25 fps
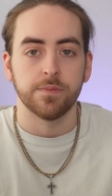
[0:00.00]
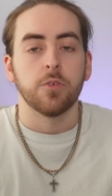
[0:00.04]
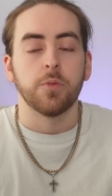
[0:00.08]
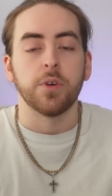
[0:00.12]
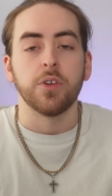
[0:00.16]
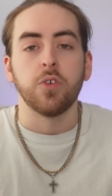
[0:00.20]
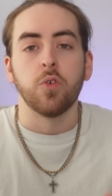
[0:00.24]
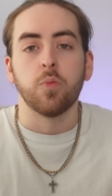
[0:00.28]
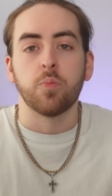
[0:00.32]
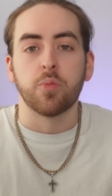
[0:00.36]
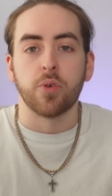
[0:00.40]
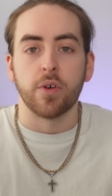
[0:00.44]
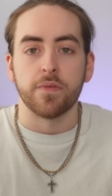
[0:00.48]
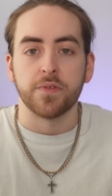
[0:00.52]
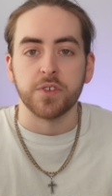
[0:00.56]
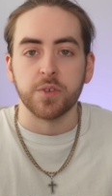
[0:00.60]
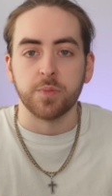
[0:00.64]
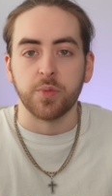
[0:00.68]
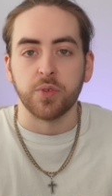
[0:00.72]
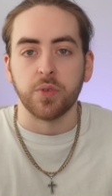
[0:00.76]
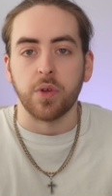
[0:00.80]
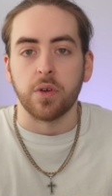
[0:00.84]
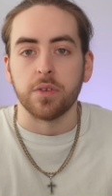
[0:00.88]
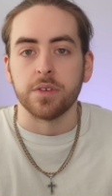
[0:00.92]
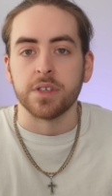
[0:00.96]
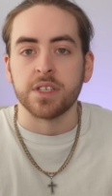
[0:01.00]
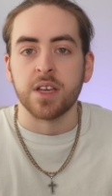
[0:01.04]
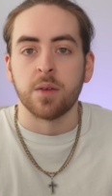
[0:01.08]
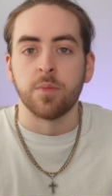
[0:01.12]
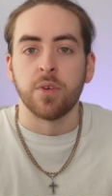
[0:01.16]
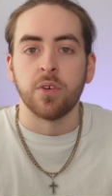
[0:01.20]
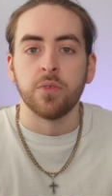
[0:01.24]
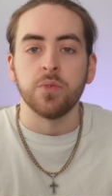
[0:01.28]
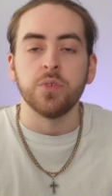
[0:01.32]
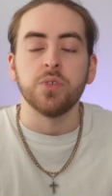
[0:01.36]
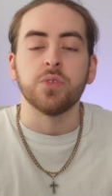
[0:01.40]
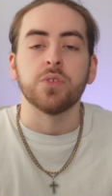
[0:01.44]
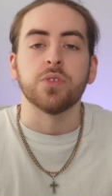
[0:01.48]
When you're profitable on
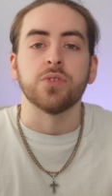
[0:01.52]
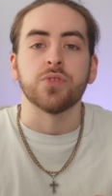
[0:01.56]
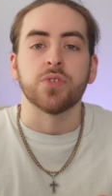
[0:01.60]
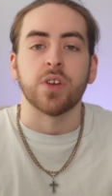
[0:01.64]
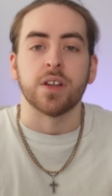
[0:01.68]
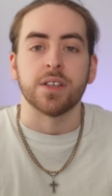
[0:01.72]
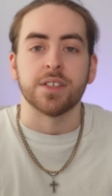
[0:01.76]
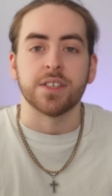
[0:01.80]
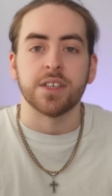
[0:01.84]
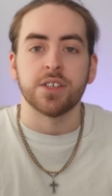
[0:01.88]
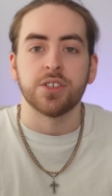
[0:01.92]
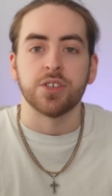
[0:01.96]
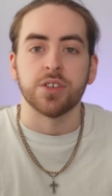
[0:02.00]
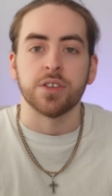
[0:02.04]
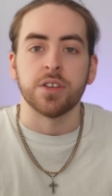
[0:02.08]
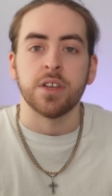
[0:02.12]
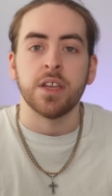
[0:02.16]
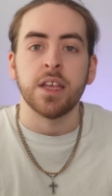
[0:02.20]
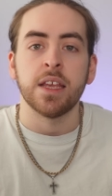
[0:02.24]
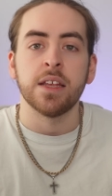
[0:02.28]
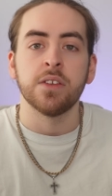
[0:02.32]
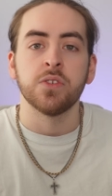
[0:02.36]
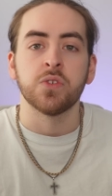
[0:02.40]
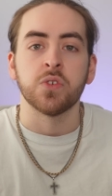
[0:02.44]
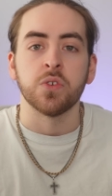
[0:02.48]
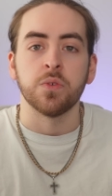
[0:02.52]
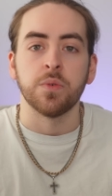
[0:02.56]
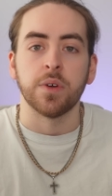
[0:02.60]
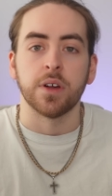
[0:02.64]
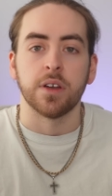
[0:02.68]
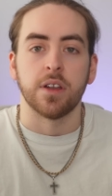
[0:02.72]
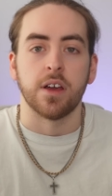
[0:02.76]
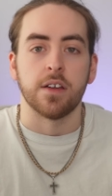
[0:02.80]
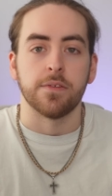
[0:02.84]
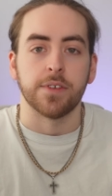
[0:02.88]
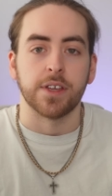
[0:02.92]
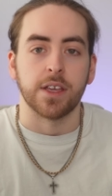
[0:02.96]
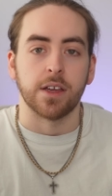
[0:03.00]
demo, you can transition into a
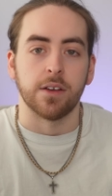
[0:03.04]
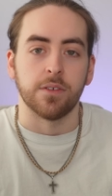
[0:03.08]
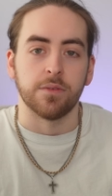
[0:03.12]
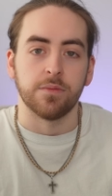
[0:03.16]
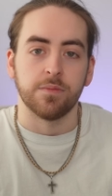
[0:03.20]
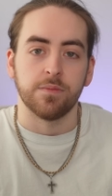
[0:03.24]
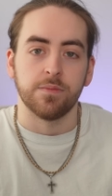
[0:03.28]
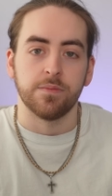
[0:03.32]
live account.